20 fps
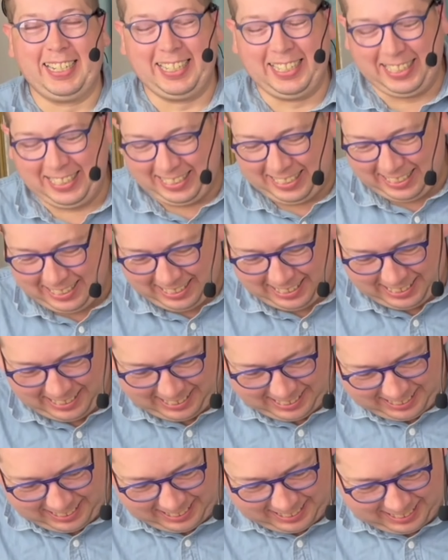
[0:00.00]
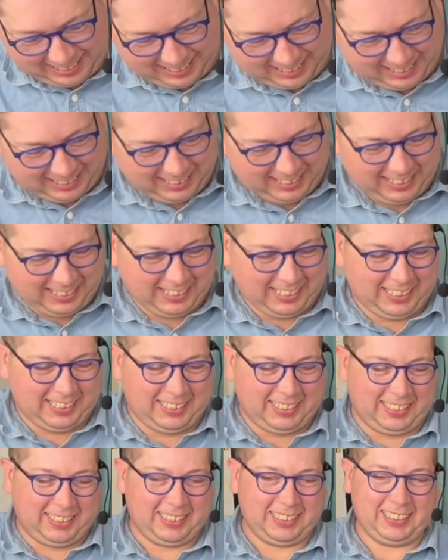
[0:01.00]

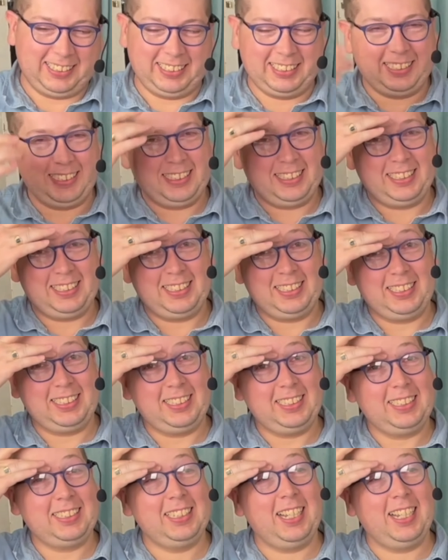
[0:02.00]
(silent)